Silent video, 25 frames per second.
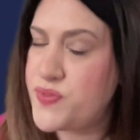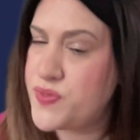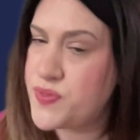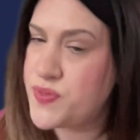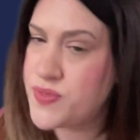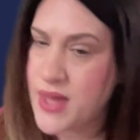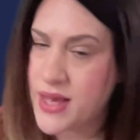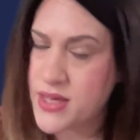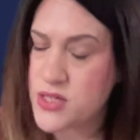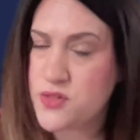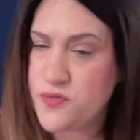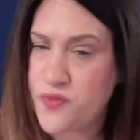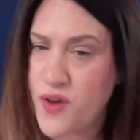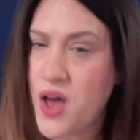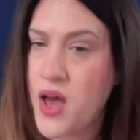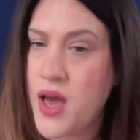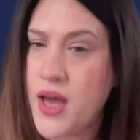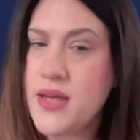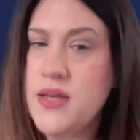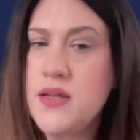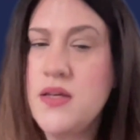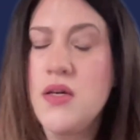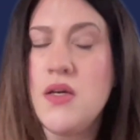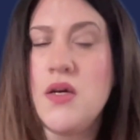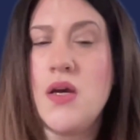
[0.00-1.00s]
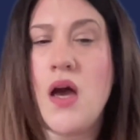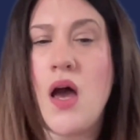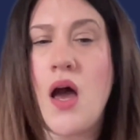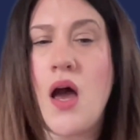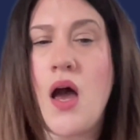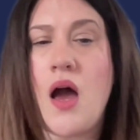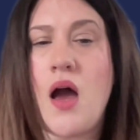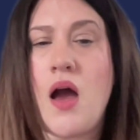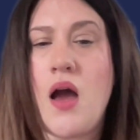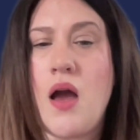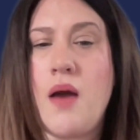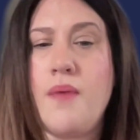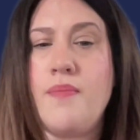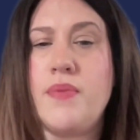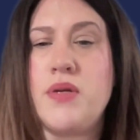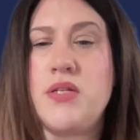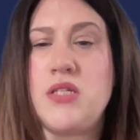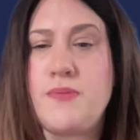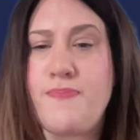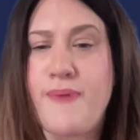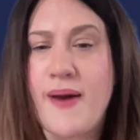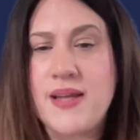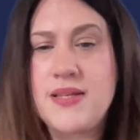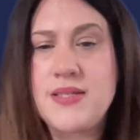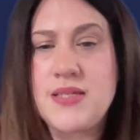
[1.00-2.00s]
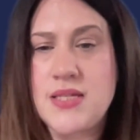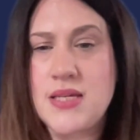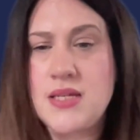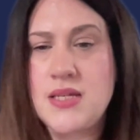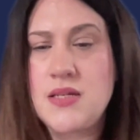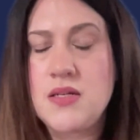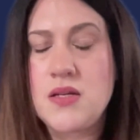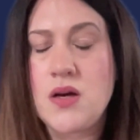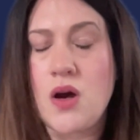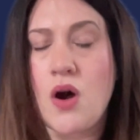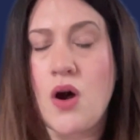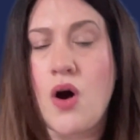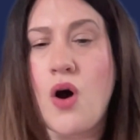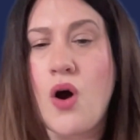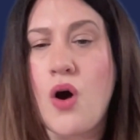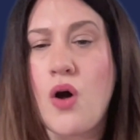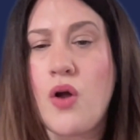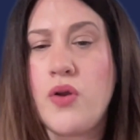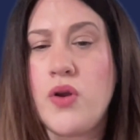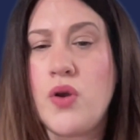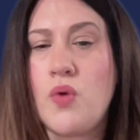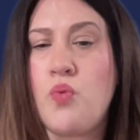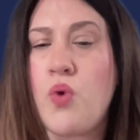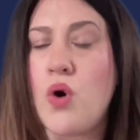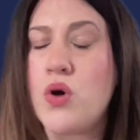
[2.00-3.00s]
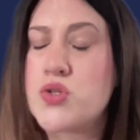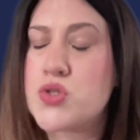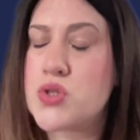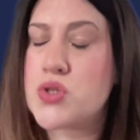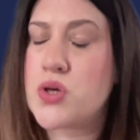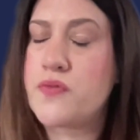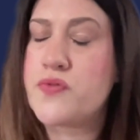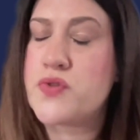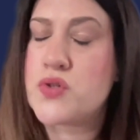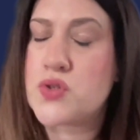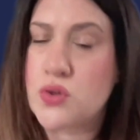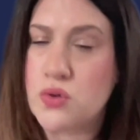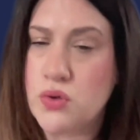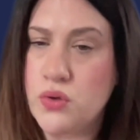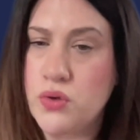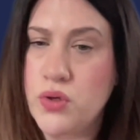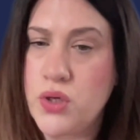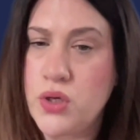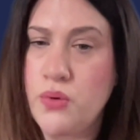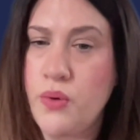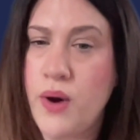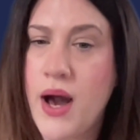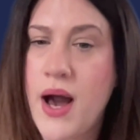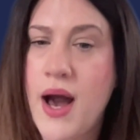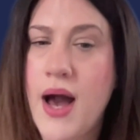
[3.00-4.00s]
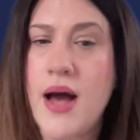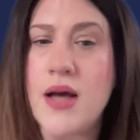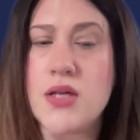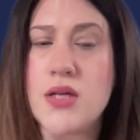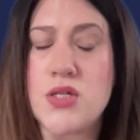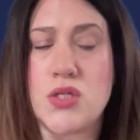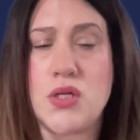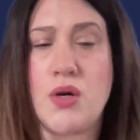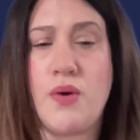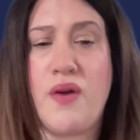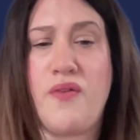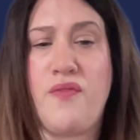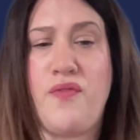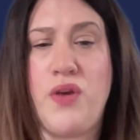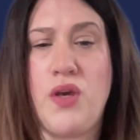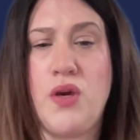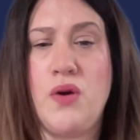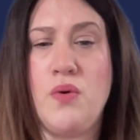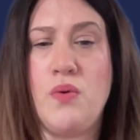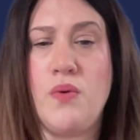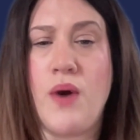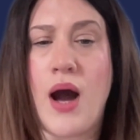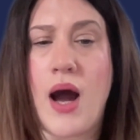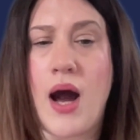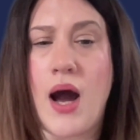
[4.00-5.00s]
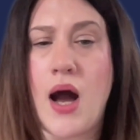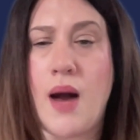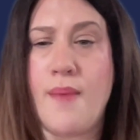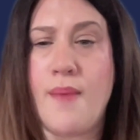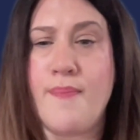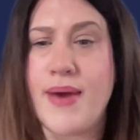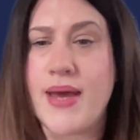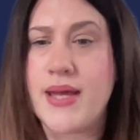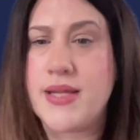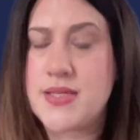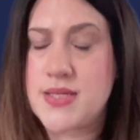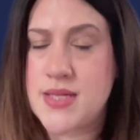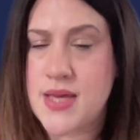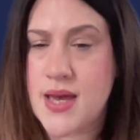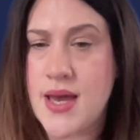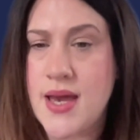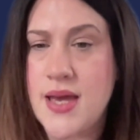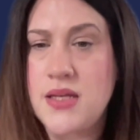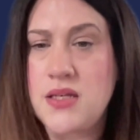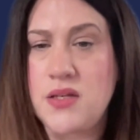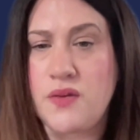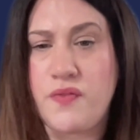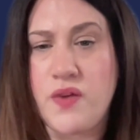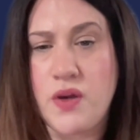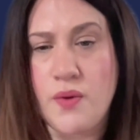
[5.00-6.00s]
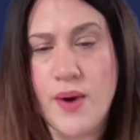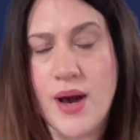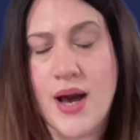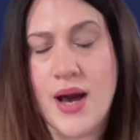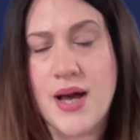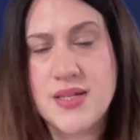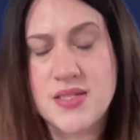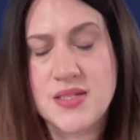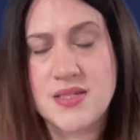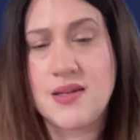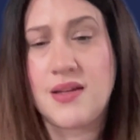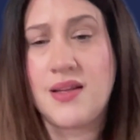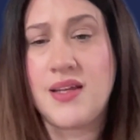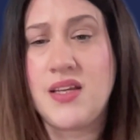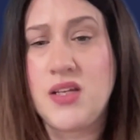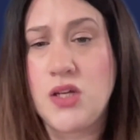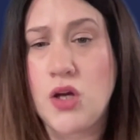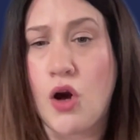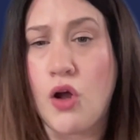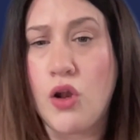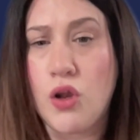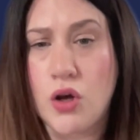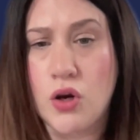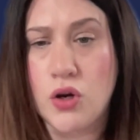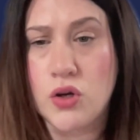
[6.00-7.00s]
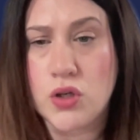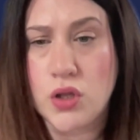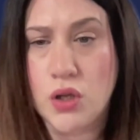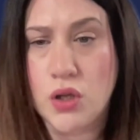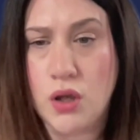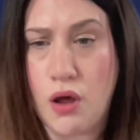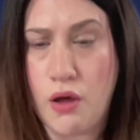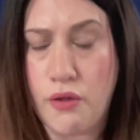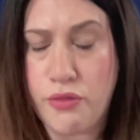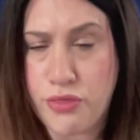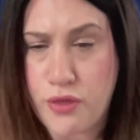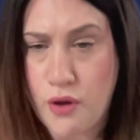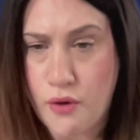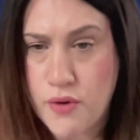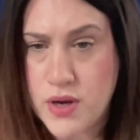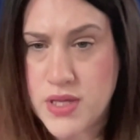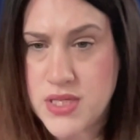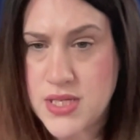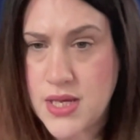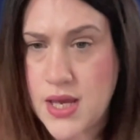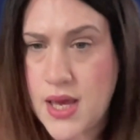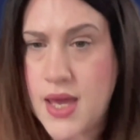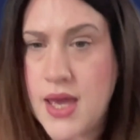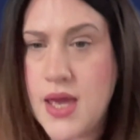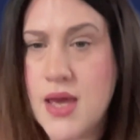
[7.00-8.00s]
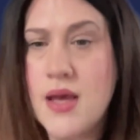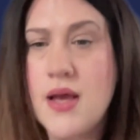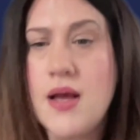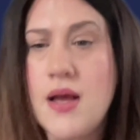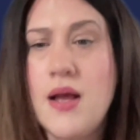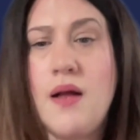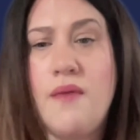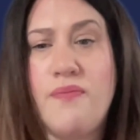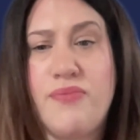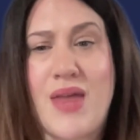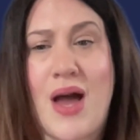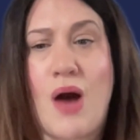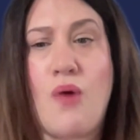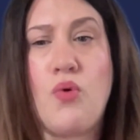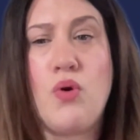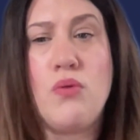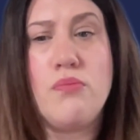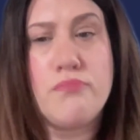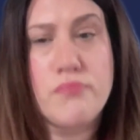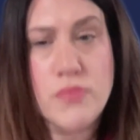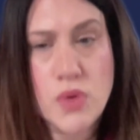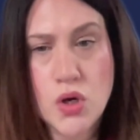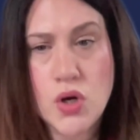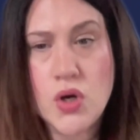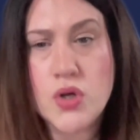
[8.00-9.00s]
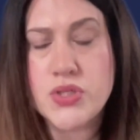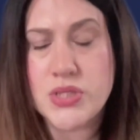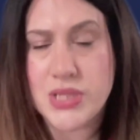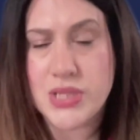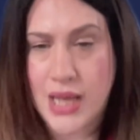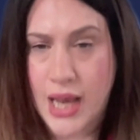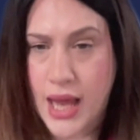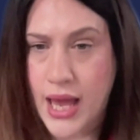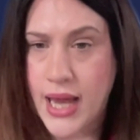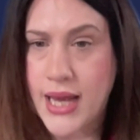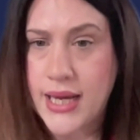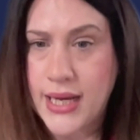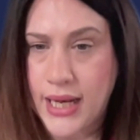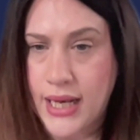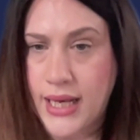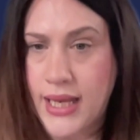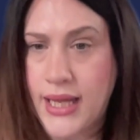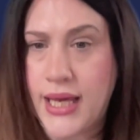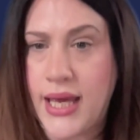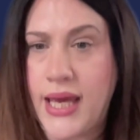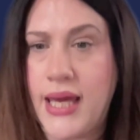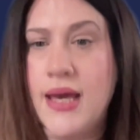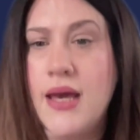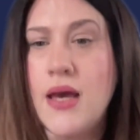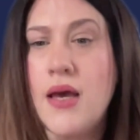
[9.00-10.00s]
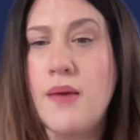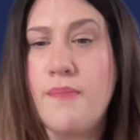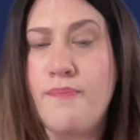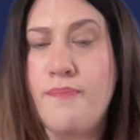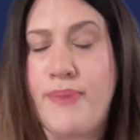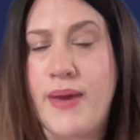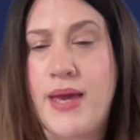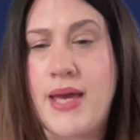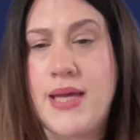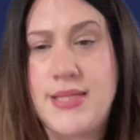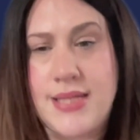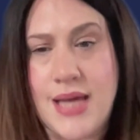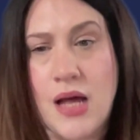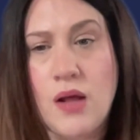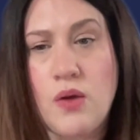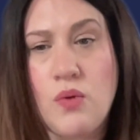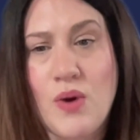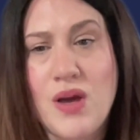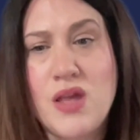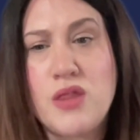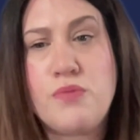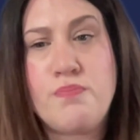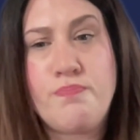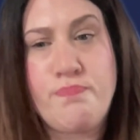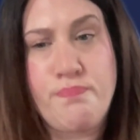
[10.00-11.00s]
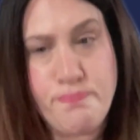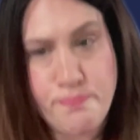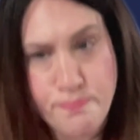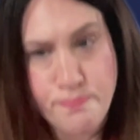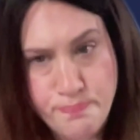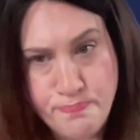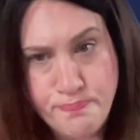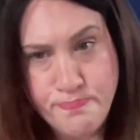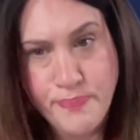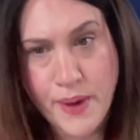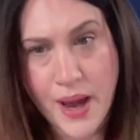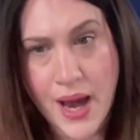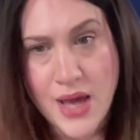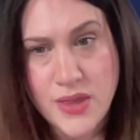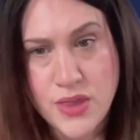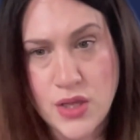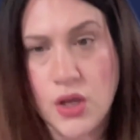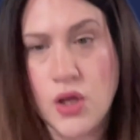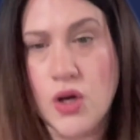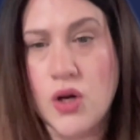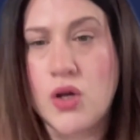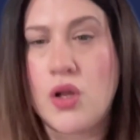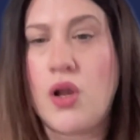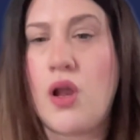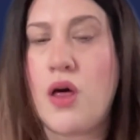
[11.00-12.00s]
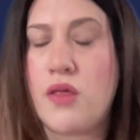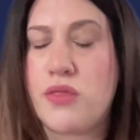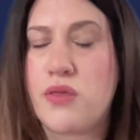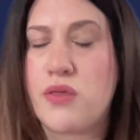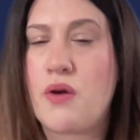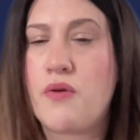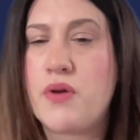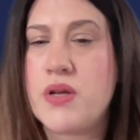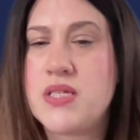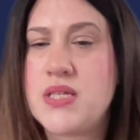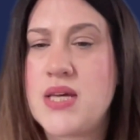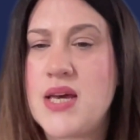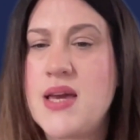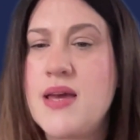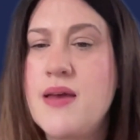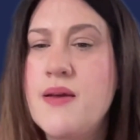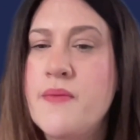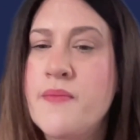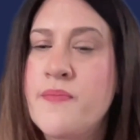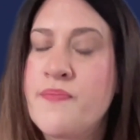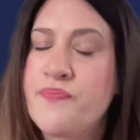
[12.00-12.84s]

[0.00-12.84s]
That's fine, depending on what sort of school you are. So if you are maintained, if you are still in your local authority, that will most likely be dealt with by the local authority.